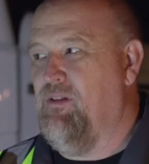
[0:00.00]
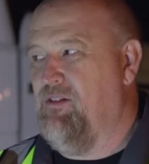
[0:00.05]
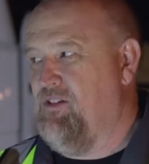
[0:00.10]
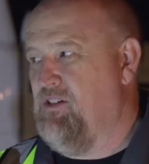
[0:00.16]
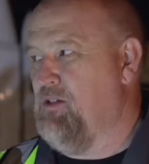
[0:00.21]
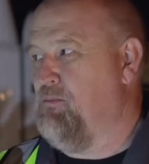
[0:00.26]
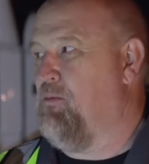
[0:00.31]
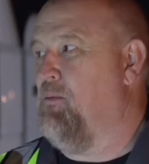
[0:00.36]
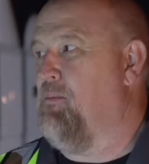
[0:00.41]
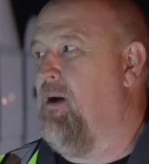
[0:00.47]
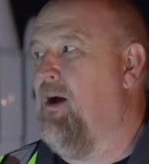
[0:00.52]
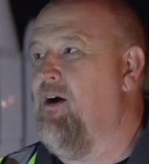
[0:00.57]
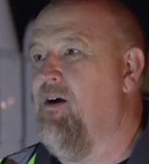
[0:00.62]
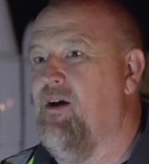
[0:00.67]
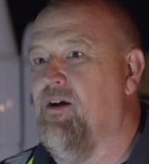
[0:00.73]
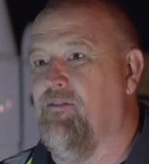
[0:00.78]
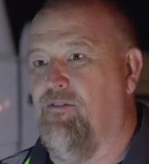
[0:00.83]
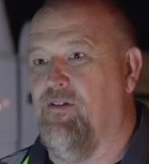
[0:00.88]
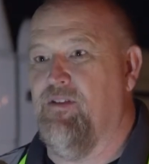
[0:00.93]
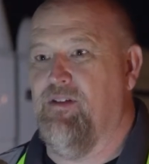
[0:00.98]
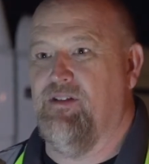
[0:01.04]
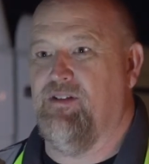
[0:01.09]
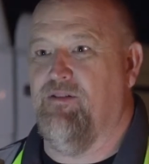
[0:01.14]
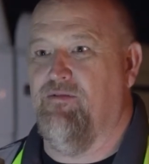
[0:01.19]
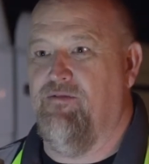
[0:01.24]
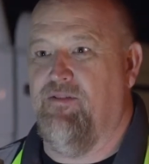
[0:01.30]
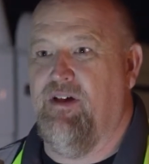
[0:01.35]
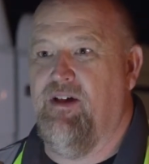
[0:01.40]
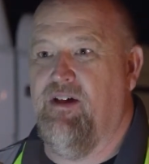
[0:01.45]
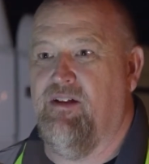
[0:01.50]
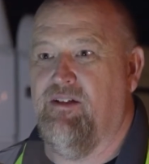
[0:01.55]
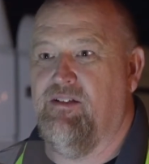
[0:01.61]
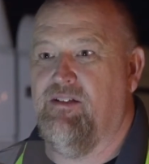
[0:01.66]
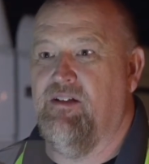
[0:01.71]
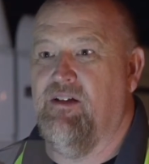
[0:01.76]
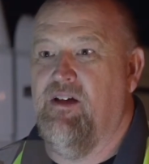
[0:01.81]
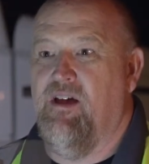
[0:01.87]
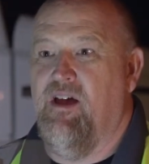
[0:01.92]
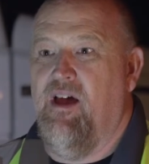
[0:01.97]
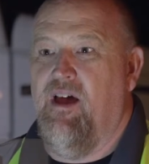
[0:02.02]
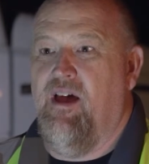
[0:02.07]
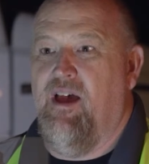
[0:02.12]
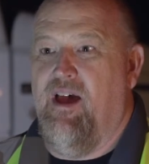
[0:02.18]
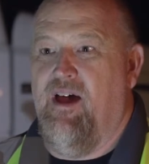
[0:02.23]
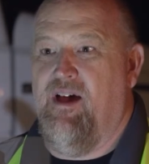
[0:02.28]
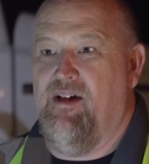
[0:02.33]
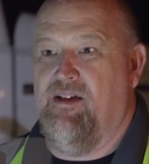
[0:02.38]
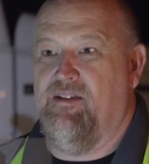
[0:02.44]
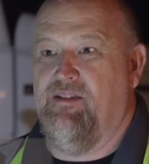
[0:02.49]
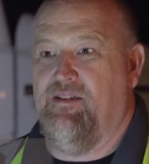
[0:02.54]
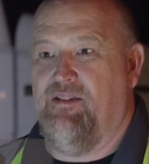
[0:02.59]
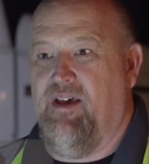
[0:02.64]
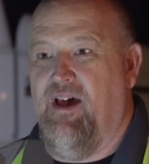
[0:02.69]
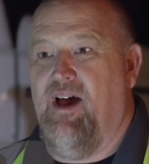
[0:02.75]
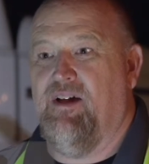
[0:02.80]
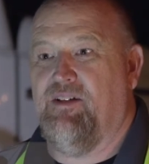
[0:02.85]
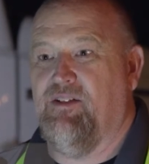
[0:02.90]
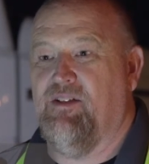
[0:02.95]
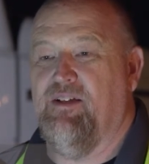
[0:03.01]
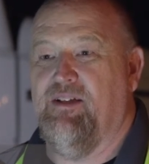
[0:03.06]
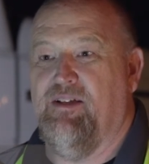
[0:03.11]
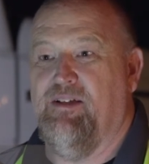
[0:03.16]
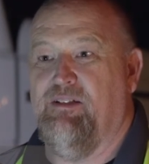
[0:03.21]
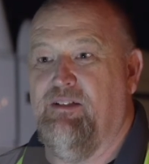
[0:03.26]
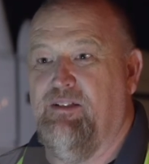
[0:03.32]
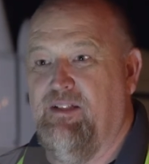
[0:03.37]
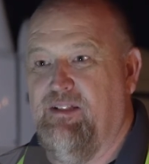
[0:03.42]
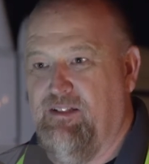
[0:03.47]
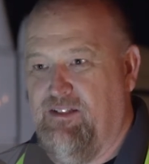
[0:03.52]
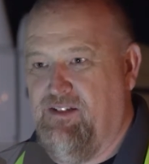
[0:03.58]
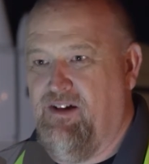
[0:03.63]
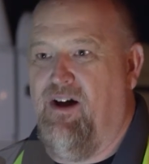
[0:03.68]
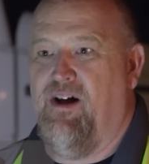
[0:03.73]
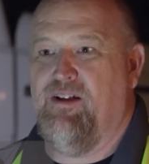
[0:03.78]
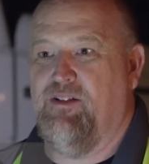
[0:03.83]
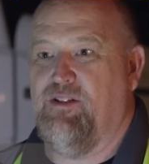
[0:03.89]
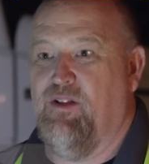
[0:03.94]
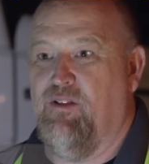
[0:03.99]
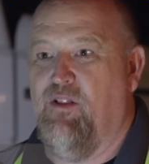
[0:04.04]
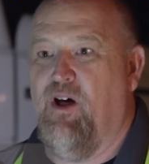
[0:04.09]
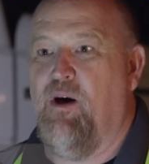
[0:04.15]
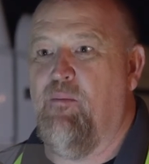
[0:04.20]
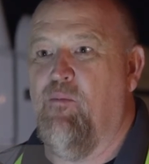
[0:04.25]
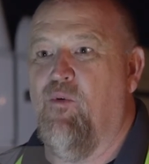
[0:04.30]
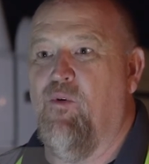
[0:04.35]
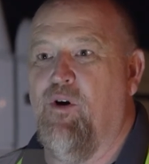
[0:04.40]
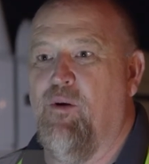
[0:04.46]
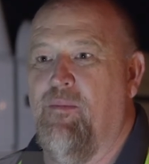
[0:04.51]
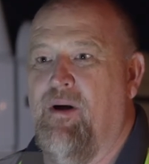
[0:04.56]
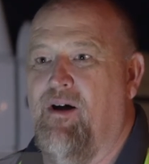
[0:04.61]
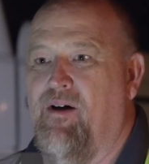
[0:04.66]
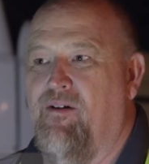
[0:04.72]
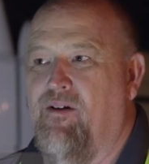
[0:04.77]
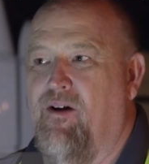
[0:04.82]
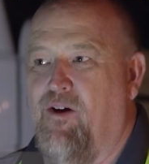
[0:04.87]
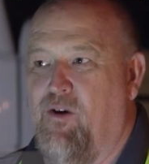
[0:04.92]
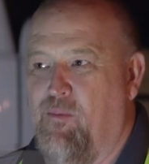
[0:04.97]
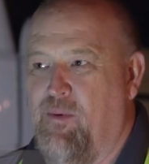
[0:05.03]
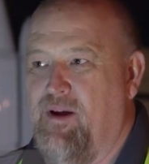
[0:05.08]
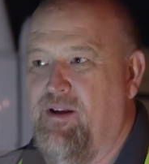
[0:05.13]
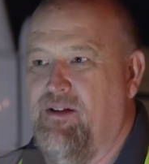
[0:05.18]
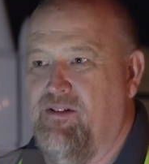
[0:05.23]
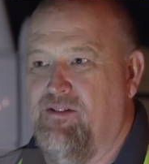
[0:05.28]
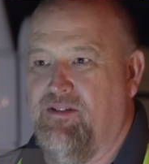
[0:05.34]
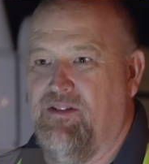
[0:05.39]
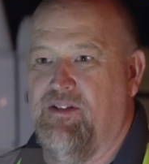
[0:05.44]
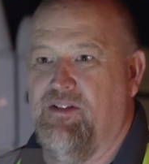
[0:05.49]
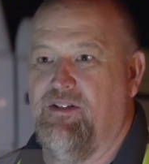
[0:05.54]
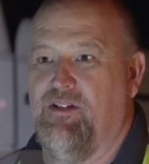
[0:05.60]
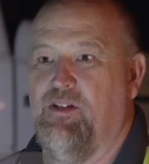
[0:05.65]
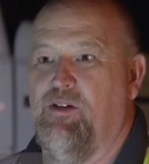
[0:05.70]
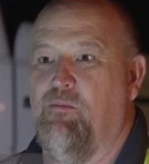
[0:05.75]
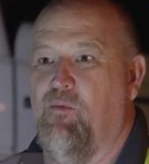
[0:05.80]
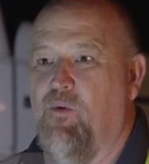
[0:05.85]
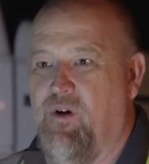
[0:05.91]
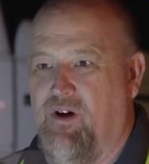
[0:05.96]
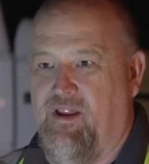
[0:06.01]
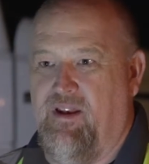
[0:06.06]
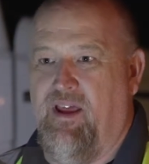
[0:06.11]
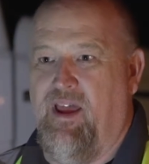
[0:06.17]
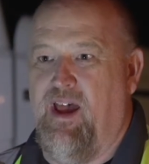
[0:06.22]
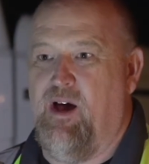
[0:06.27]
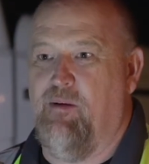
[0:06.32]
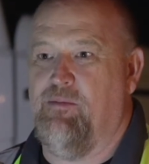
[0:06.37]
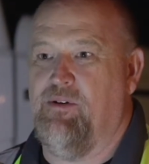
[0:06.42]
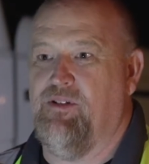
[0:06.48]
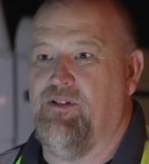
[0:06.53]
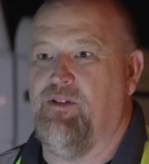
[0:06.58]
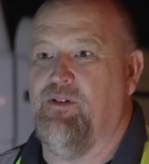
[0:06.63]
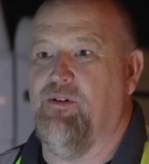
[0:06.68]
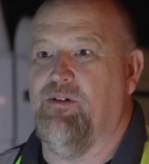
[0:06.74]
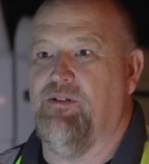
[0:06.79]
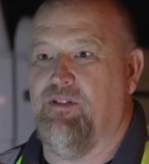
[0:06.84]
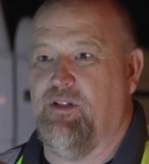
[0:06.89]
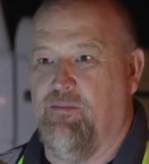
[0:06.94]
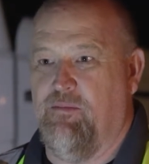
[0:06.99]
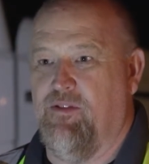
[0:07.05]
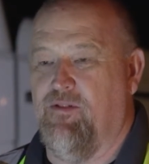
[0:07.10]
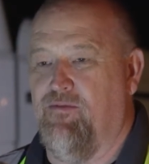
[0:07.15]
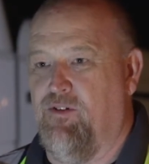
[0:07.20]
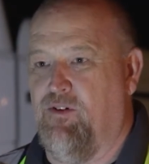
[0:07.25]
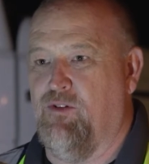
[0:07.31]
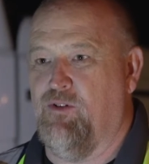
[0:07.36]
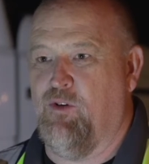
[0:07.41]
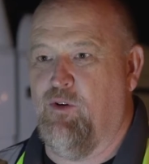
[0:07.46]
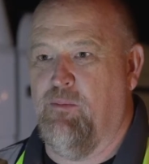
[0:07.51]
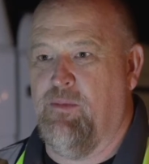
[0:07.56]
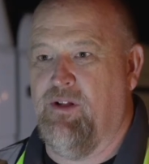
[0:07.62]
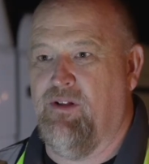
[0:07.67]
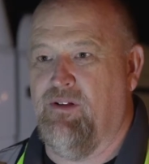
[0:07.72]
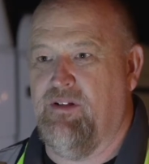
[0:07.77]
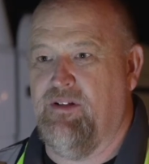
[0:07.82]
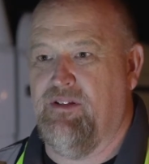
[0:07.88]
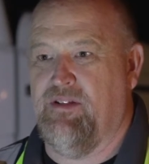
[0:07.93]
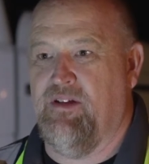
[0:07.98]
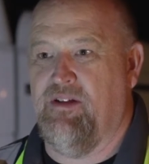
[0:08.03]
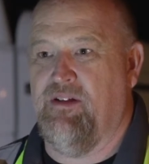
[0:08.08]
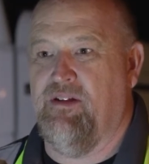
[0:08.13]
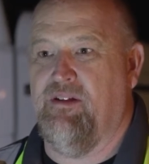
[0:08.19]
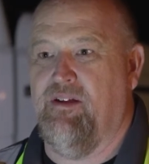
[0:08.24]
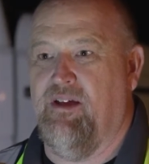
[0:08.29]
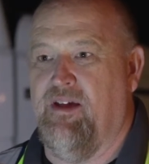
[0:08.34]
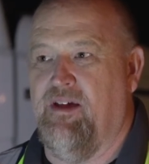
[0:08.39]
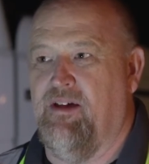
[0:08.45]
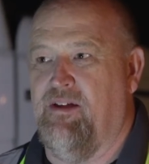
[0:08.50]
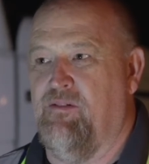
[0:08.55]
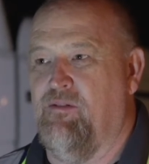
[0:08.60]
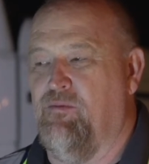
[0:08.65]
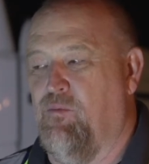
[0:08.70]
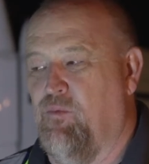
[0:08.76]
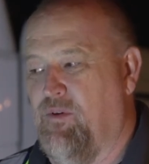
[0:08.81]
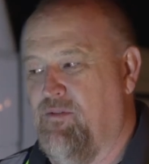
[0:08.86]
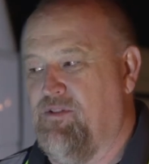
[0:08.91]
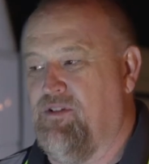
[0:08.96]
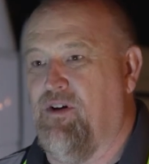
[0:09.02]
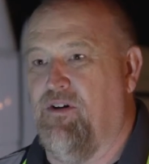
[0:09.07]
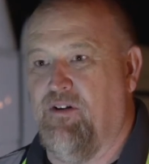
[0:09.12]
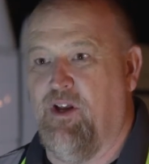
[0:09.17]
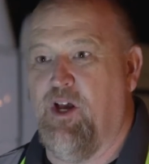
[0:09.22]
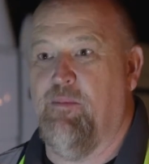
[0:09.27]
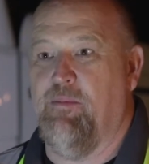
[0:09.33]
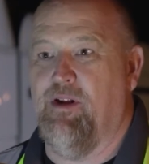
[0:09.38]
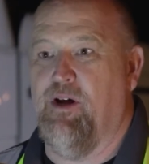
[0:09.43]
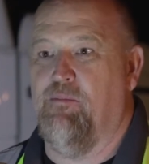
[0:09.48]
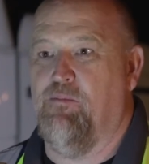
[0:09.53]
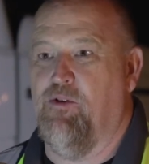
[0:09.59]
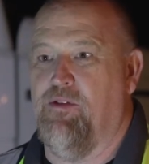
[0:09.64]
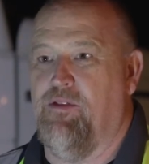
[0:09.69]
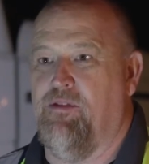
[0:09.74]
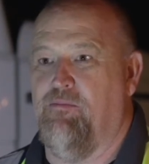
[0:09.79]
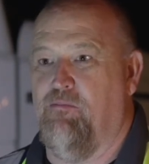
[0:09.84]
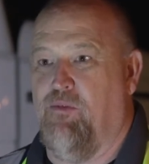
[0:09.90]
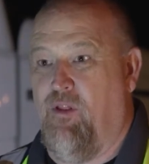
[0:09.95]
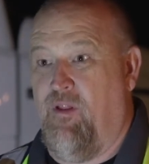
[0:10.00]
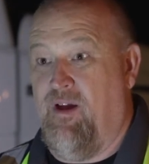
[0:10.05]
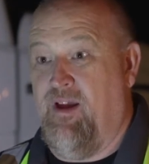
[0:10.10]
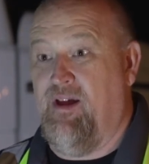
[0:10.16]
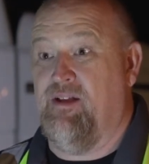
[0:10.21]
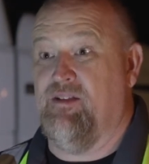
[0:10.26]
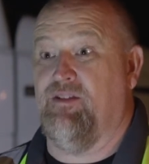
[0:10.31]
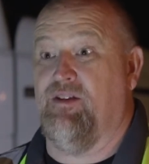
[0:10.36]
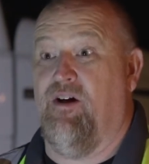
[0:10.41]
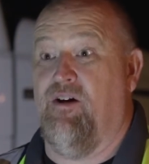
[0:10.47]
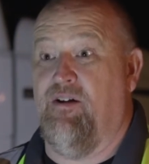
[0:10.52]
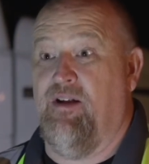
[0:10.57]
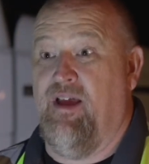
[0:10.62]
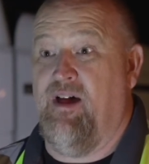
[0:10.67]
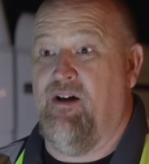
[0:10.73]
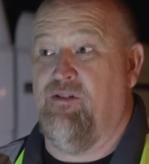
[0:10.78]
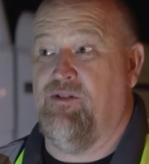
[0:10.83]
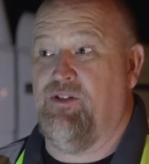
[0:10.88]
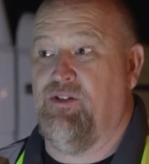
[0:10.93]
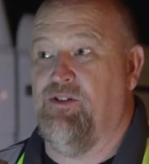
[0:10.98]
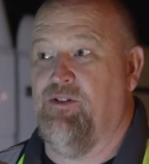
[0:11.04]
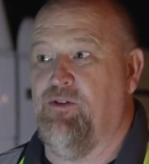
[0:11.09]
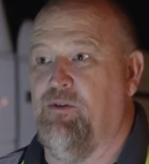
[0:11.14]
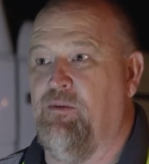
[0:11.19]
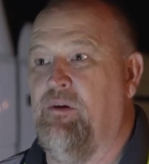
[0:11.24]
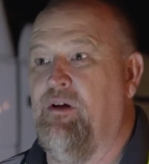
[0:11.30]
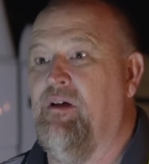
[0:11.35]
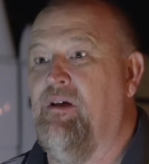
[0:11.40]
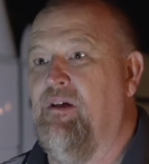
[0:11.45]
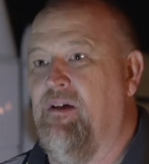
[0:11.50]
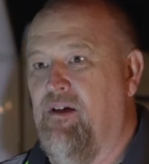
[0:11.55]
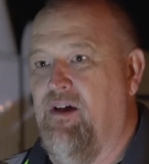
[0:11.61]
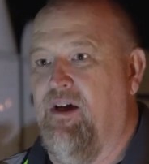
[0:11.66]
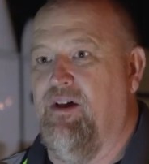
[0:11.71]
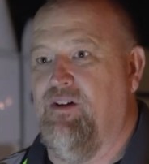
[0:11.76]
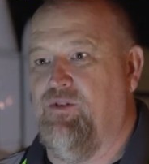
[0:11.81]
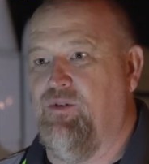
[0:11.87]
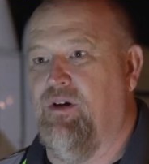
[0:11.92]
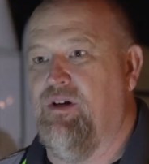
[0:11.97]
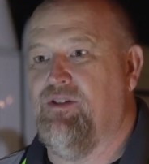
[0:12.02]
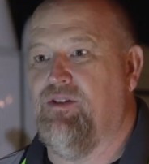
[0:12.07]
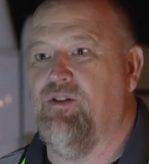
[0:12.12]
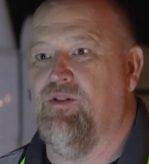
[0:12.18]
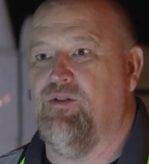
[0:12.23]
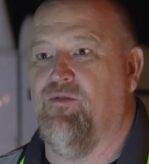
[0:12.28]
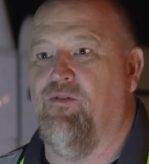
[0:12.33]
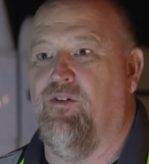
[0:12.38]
Just preparing for this event has actually taught us a lot more about our radio system, what can happen to it, some of the vulnerabilities in it, and we've started coming up with plans on how to address those